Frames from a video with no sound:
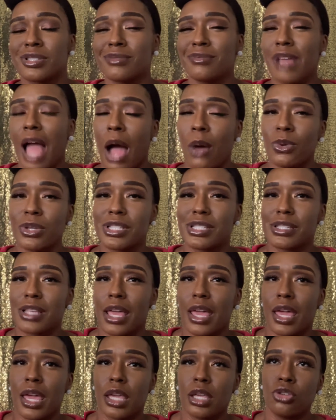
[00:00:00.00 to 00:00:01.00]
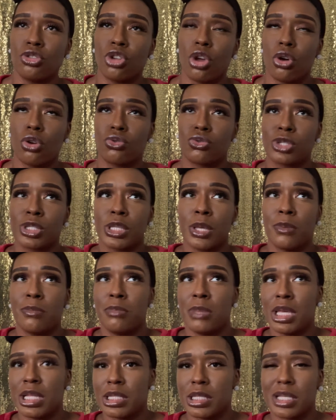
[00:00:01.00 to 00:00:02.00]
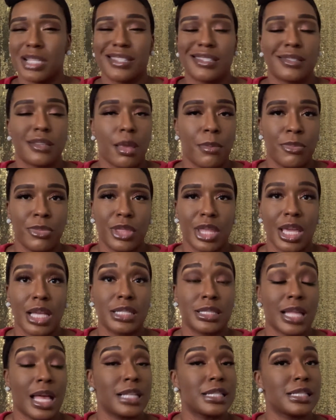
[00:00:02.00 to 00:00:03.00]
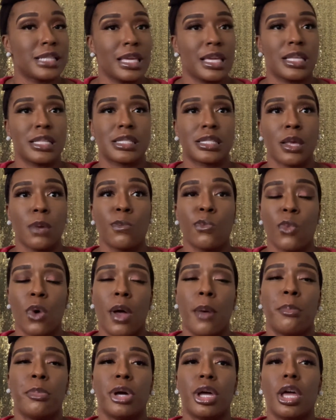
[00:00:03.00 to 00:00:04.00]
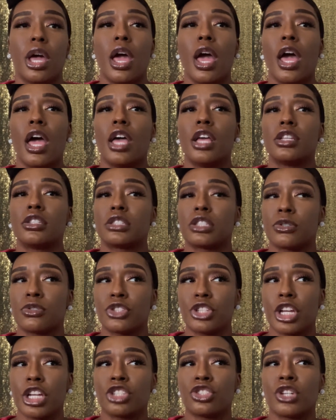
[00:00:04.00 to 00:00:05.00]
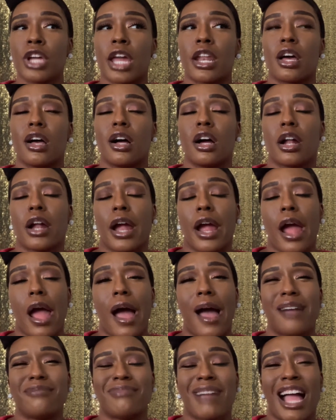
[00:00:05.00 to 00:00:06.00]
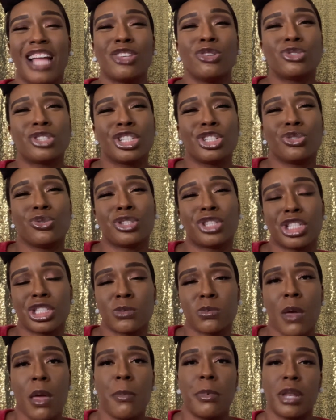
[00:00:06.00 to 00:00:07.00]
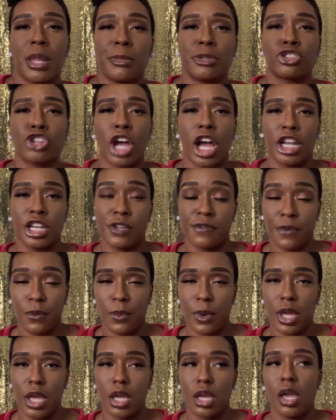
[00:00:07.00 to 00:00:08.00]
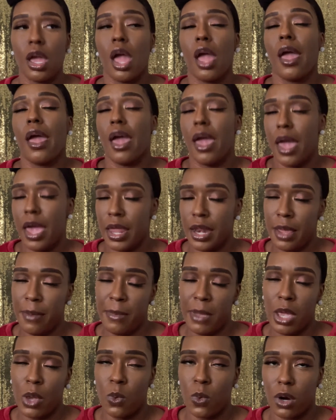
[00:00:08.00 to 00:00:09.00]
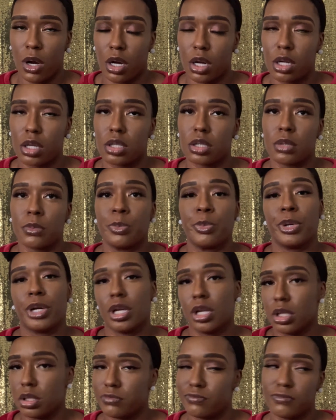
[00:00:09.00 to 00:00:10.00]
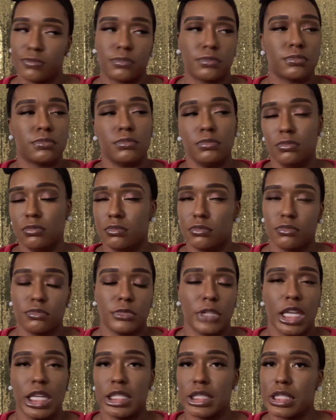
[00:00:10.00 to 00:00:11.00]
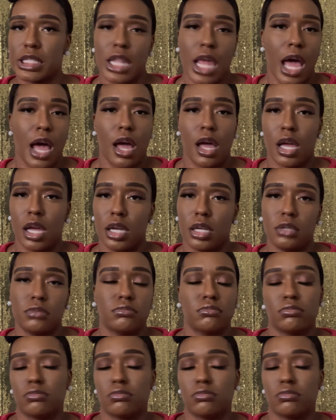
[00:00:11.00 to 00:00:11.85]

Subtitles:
I would say, you know, submit to some things, not saying someone, but certain things you got to, all right, I usually do it this way, but let me try a different way. And it may work, but that's not